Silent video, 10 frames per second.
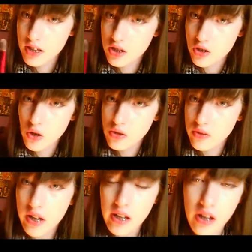is also
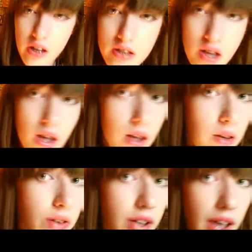very good
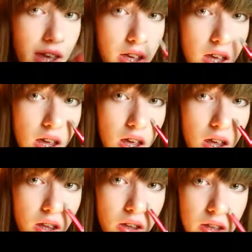for getting
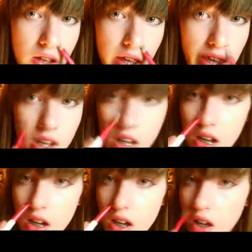
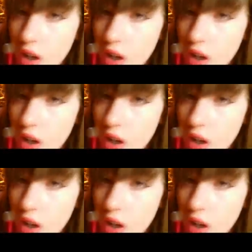here